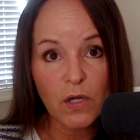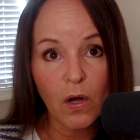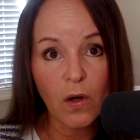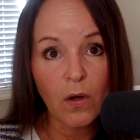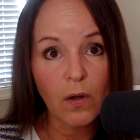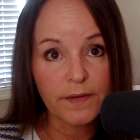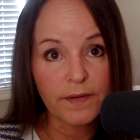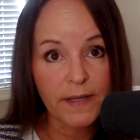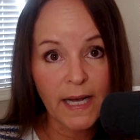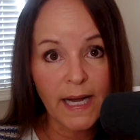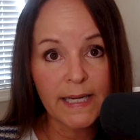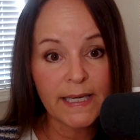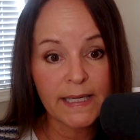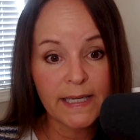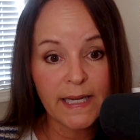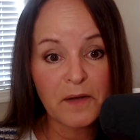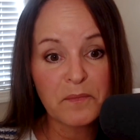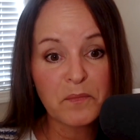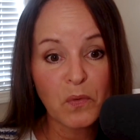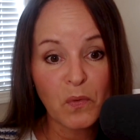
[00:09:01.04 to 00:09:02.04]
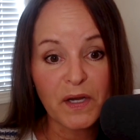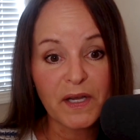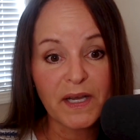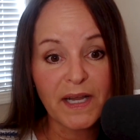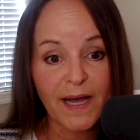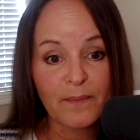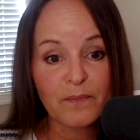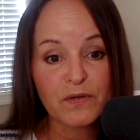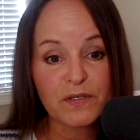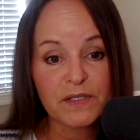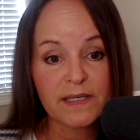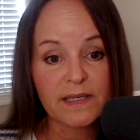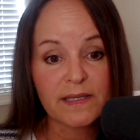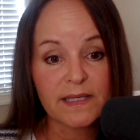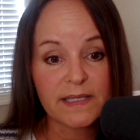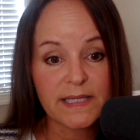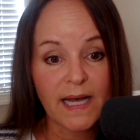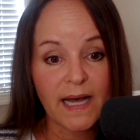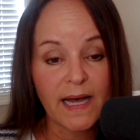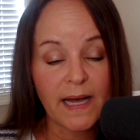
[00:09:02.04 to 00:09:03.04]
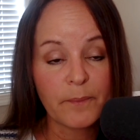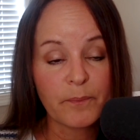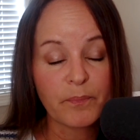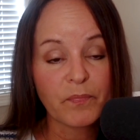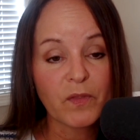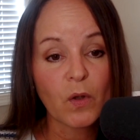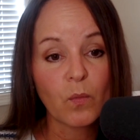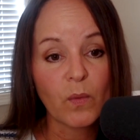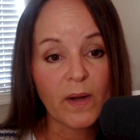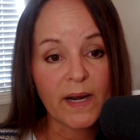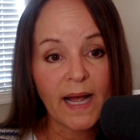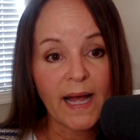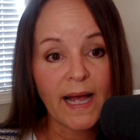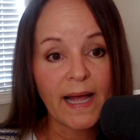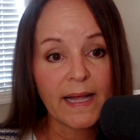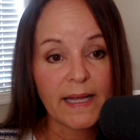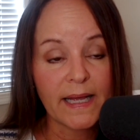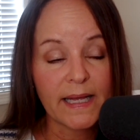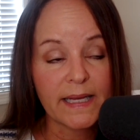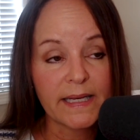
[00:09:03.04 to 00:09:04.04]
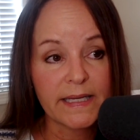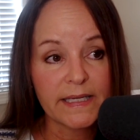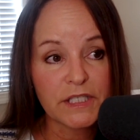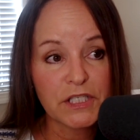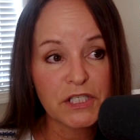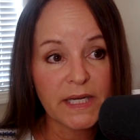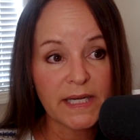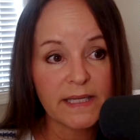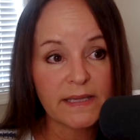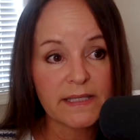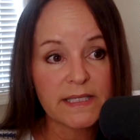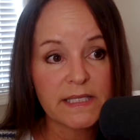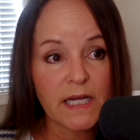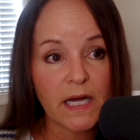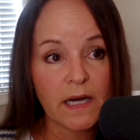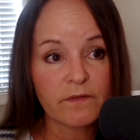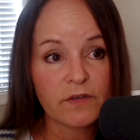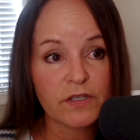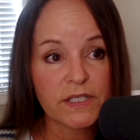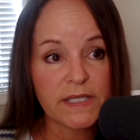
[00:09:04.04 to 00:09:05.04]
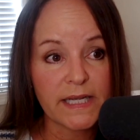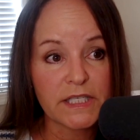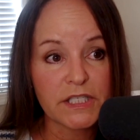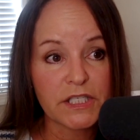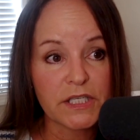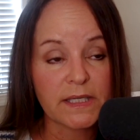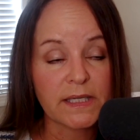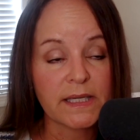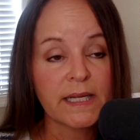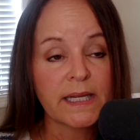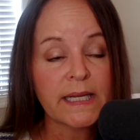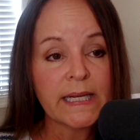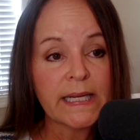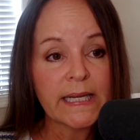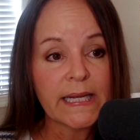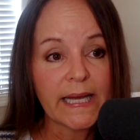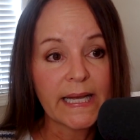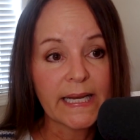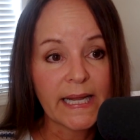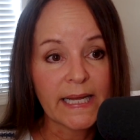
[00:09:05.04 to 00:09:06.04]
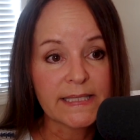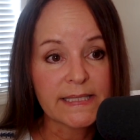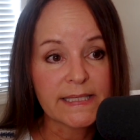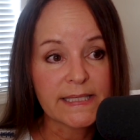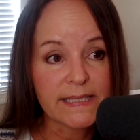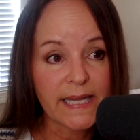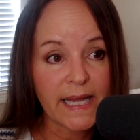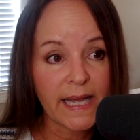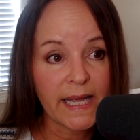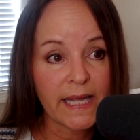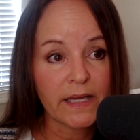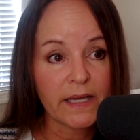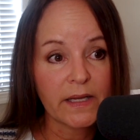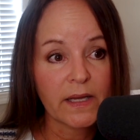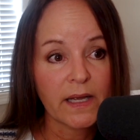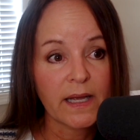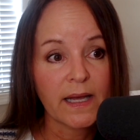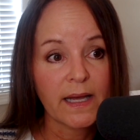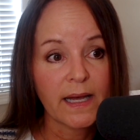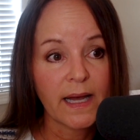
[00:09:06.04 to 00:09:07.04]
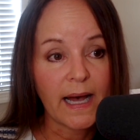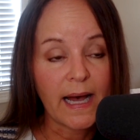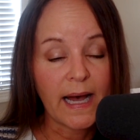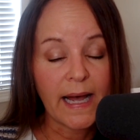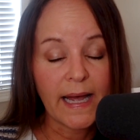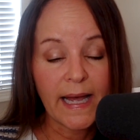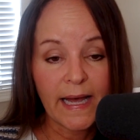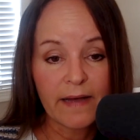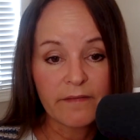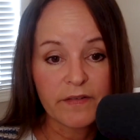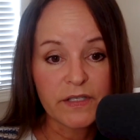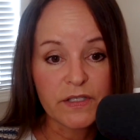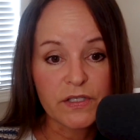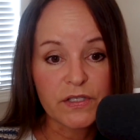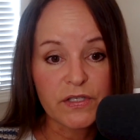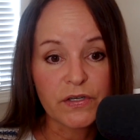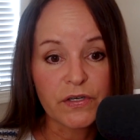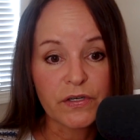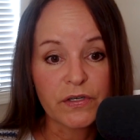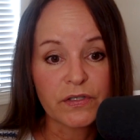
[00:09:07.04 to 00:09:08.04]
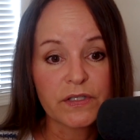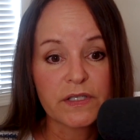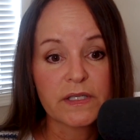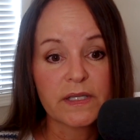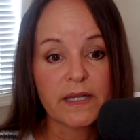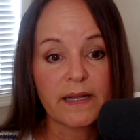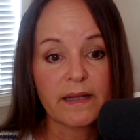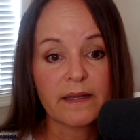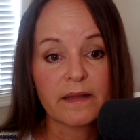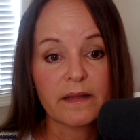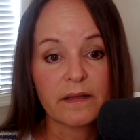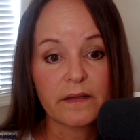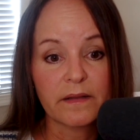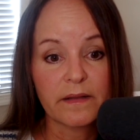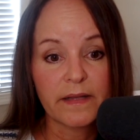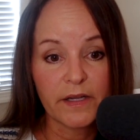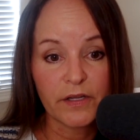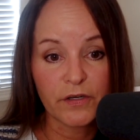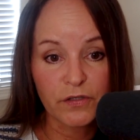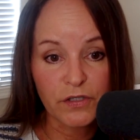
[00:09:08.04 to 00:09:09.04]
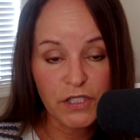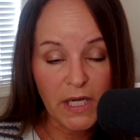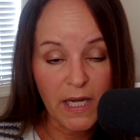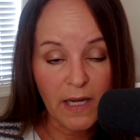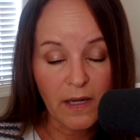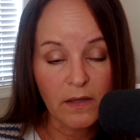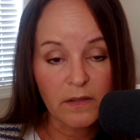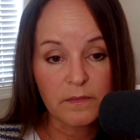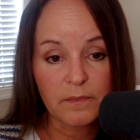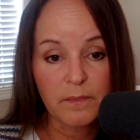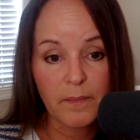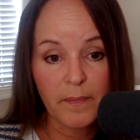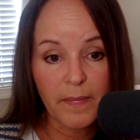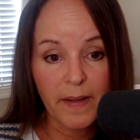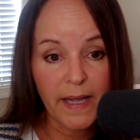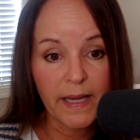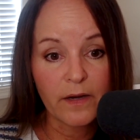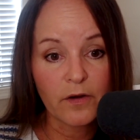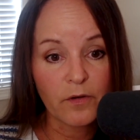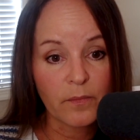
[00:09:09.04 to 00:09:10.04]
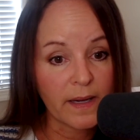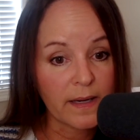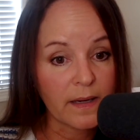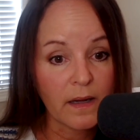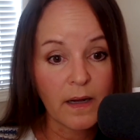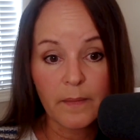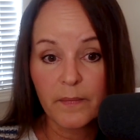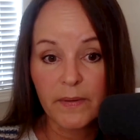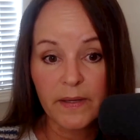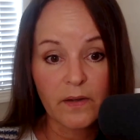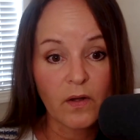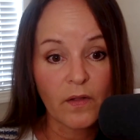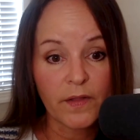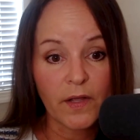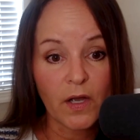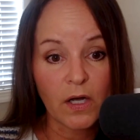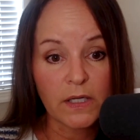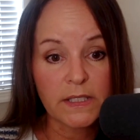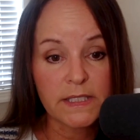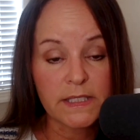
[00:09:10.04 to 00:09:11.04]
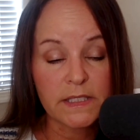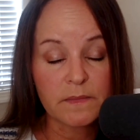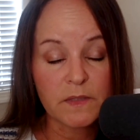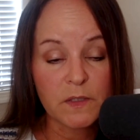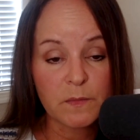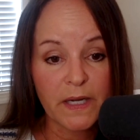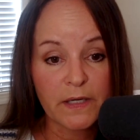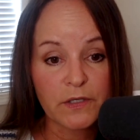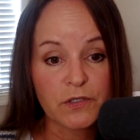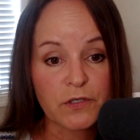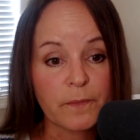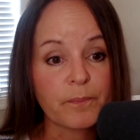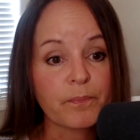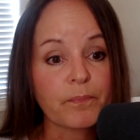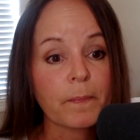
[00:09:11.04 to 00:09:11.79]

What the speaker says: all 99.9% of the time when I initiate this conversation and I say I have concerns that your child may or may not be on the autism spectrum,